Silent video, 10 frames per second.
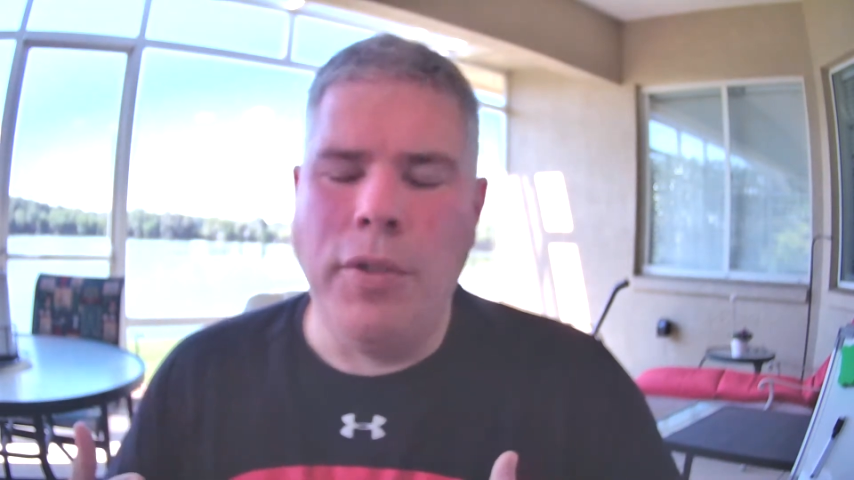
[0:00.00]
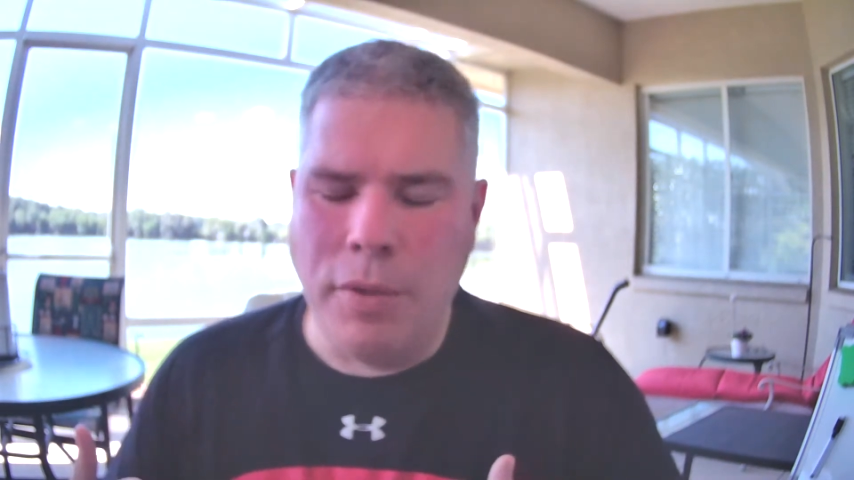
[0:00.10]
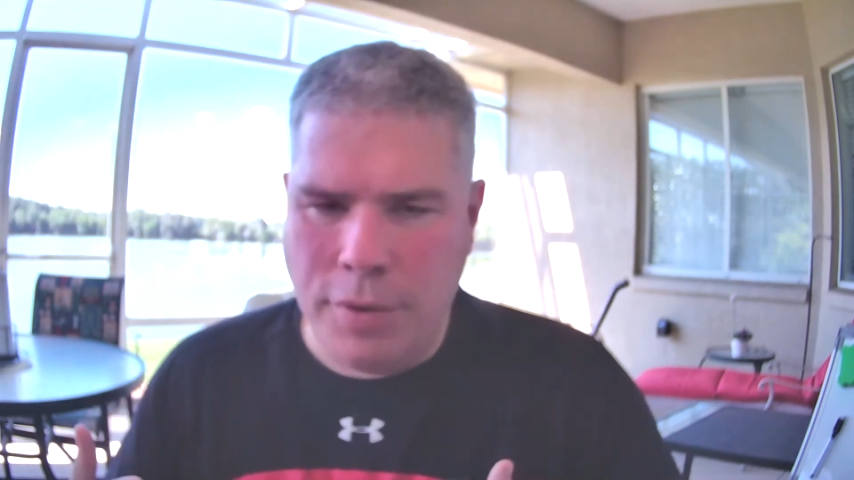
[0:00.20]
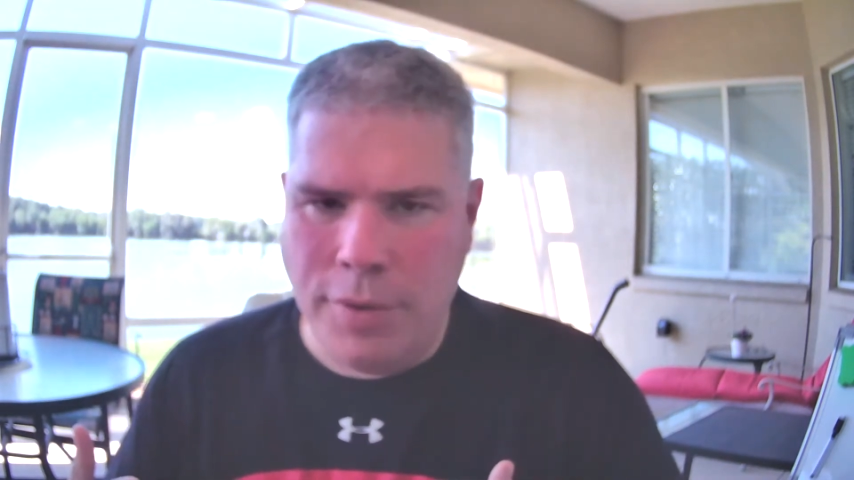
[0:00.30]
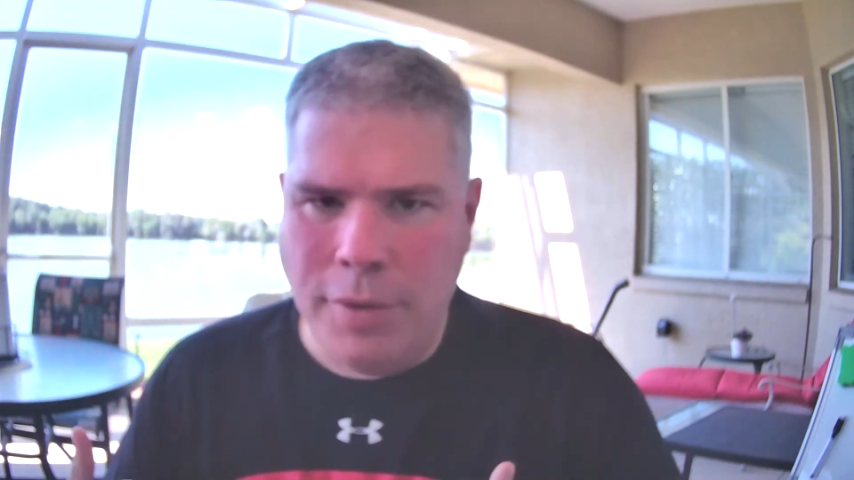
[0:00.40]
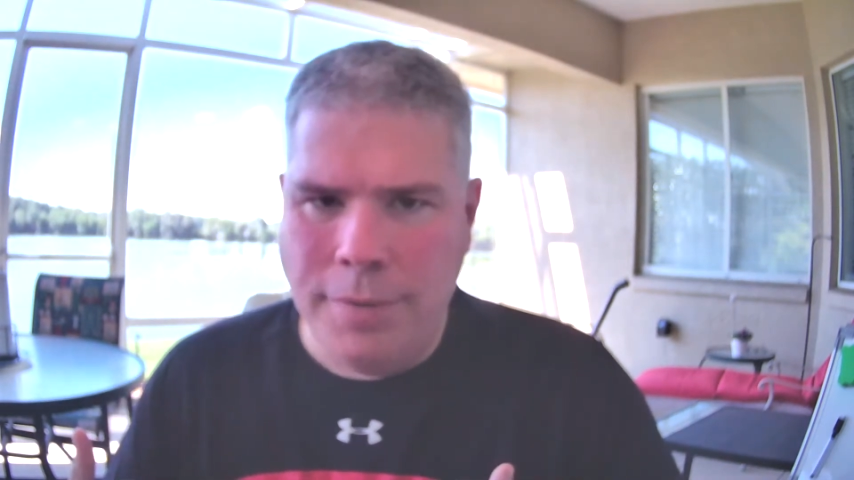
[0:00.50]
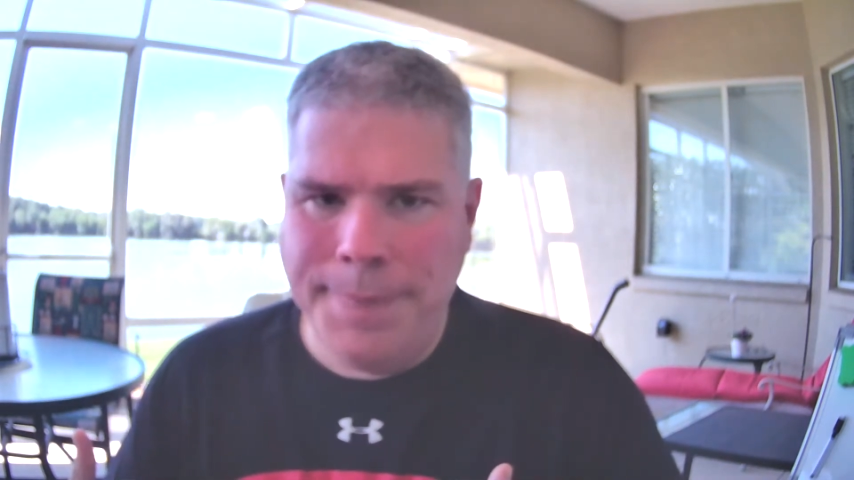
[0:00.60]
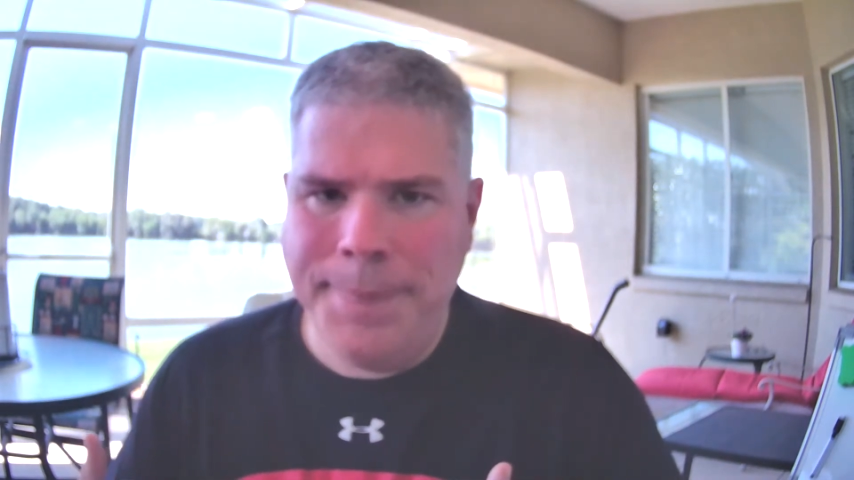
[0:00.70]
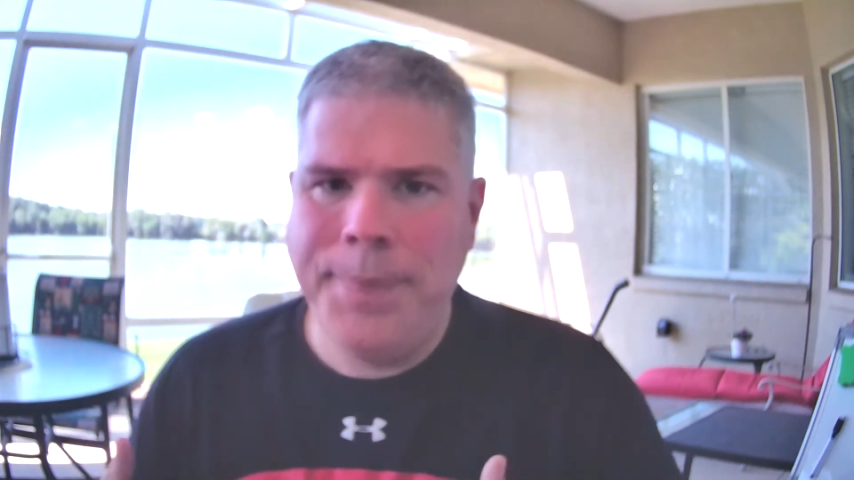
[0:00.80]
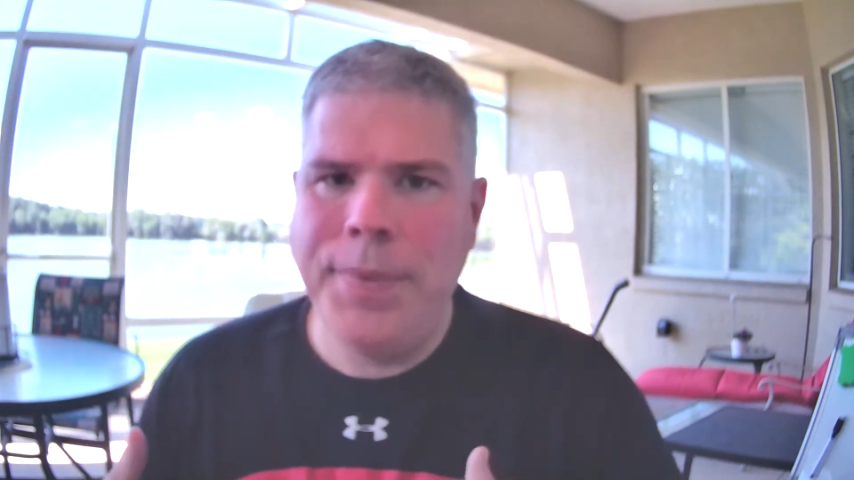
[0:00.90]
stressful,
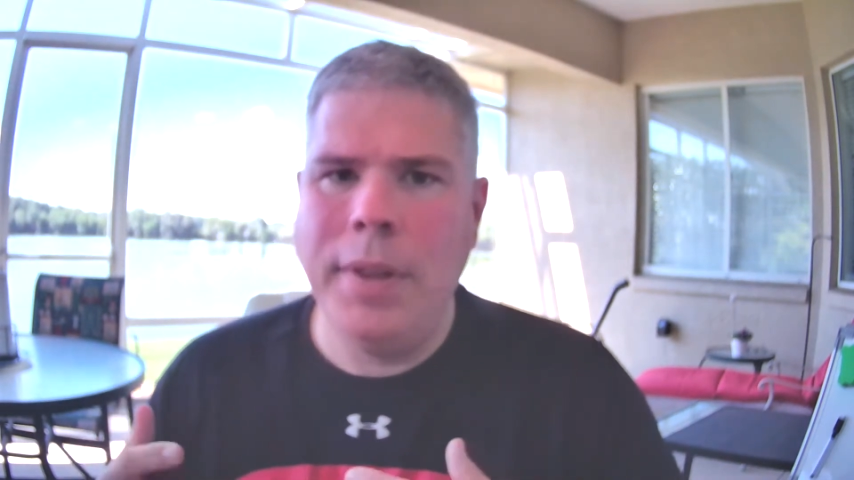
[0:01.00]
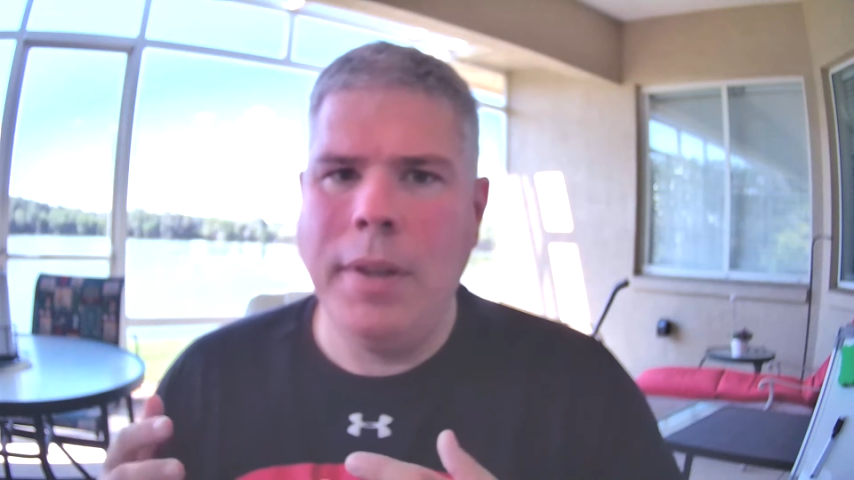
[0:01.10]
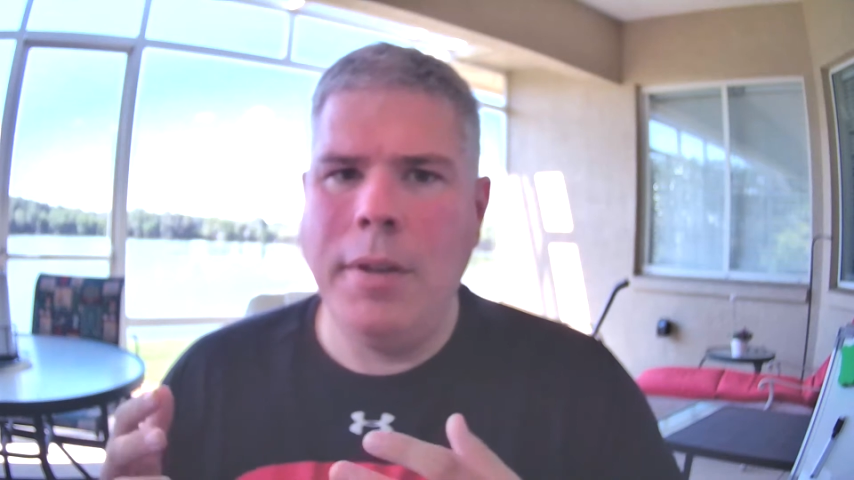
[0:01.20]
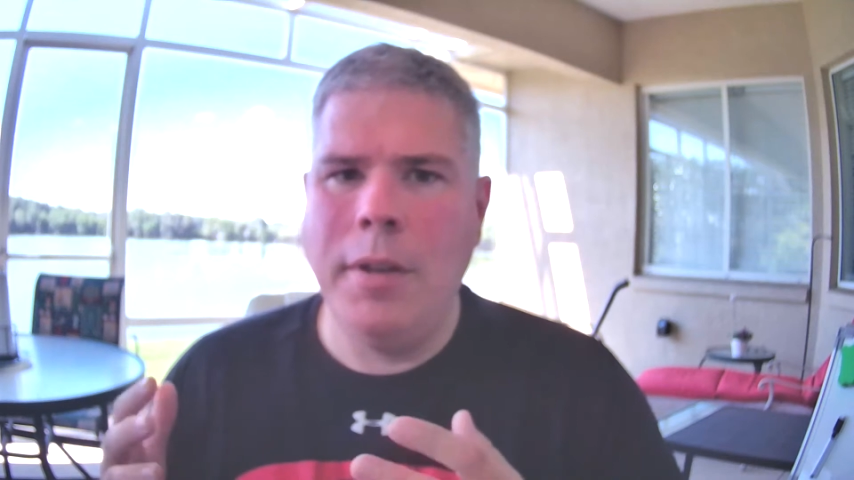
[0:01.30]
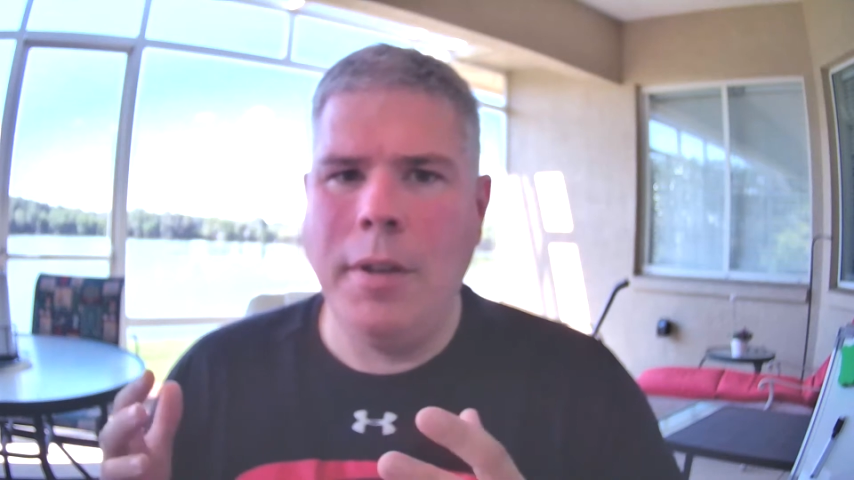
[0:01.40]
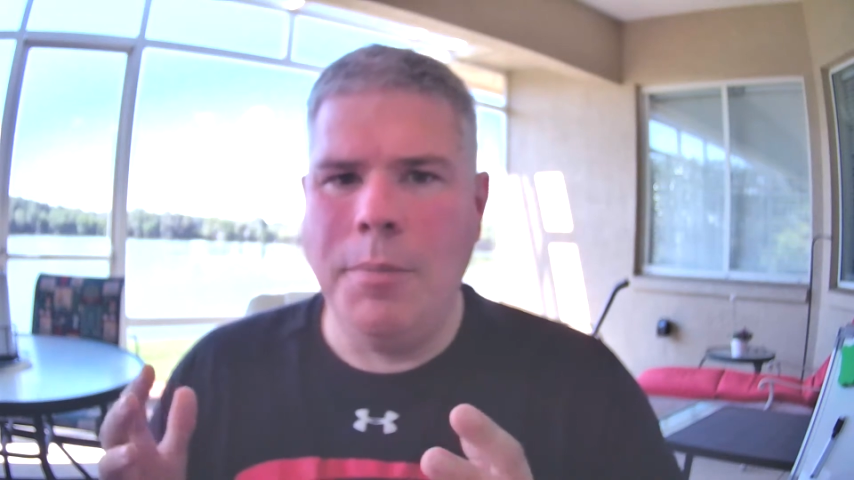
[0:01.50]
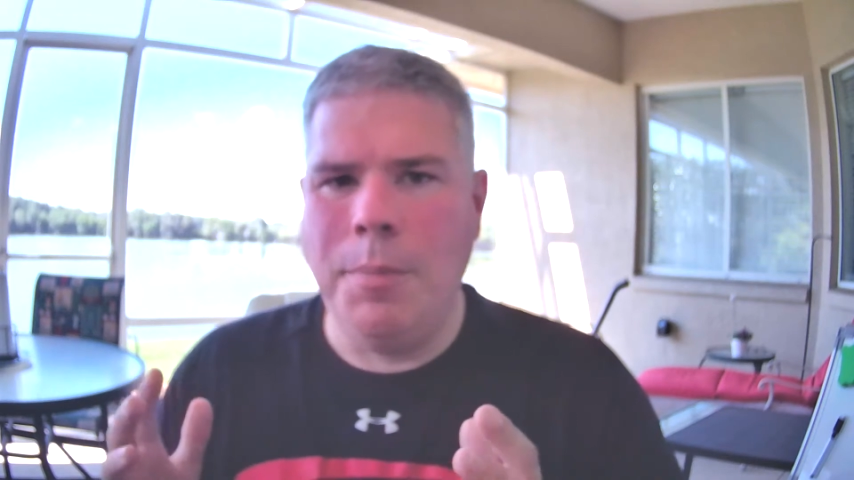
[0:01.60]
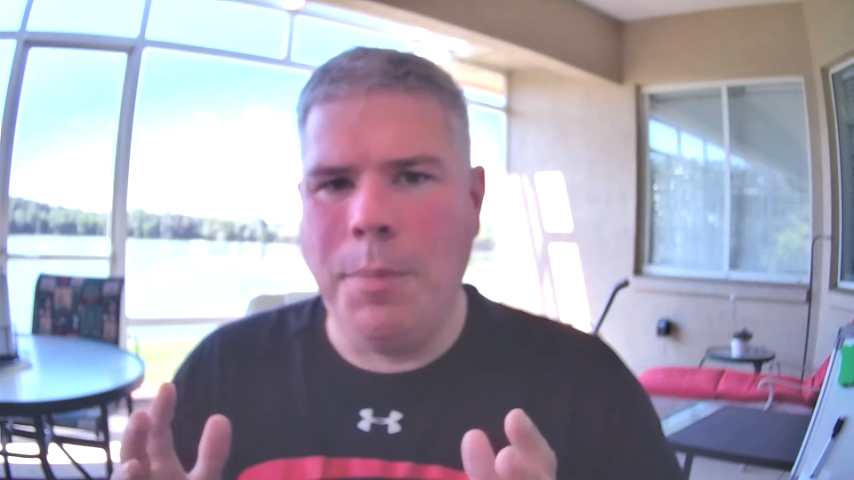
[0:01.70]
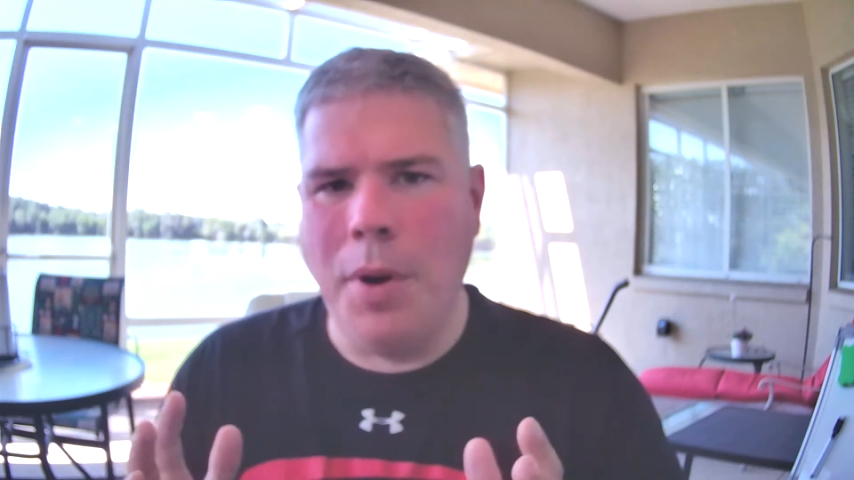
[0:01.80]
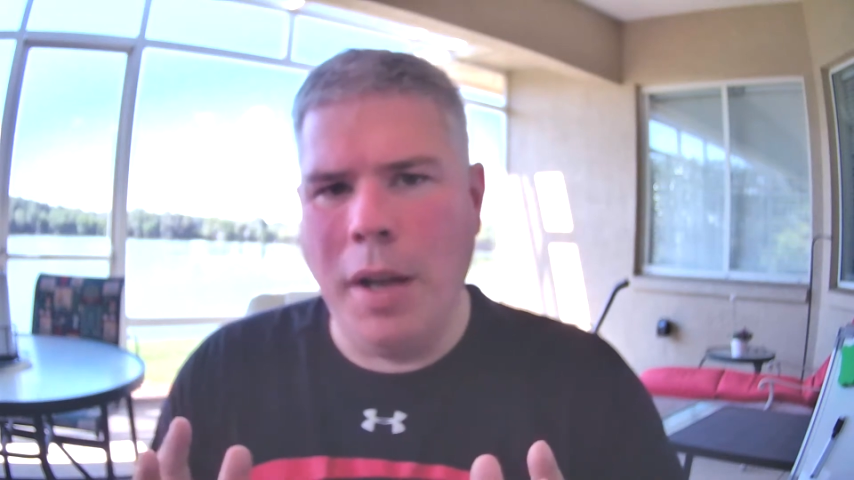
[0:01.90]

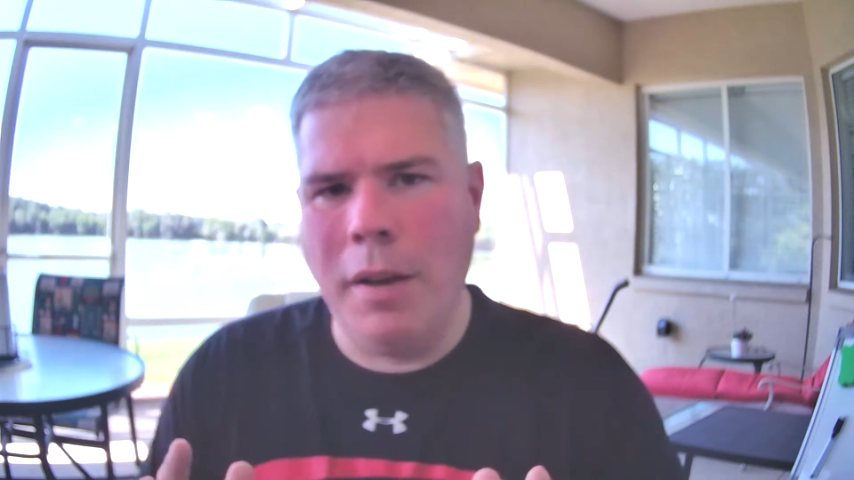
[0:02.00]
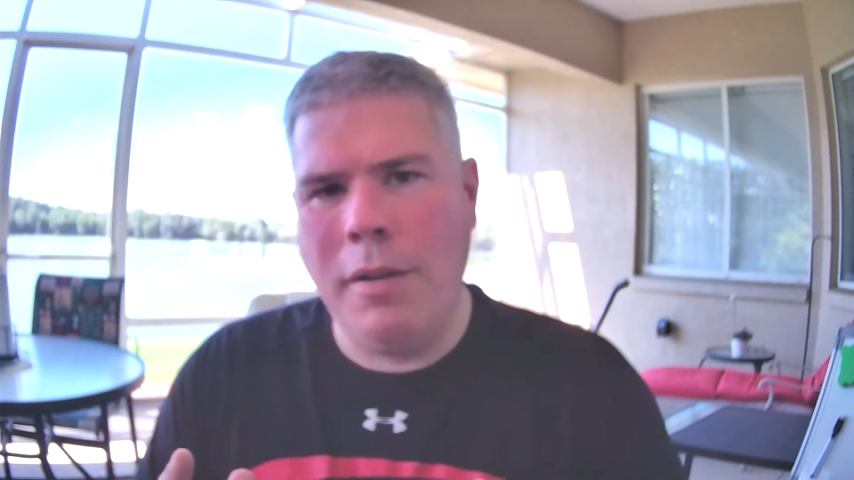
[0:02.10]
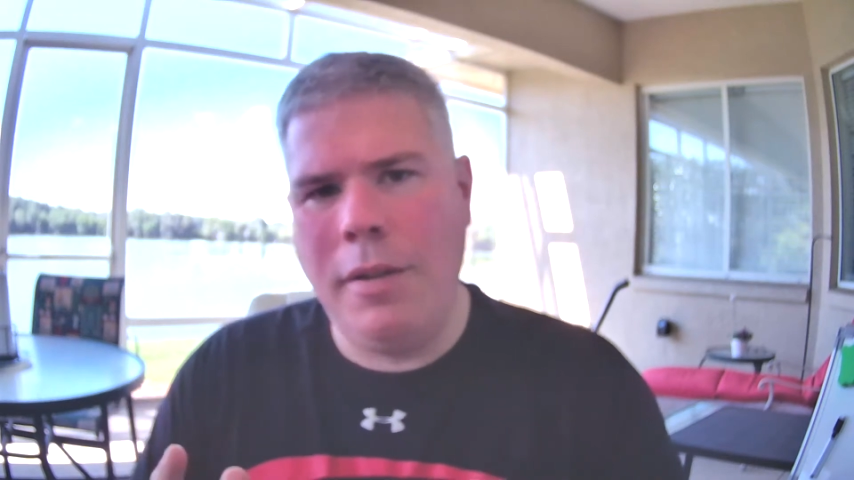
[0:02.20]
but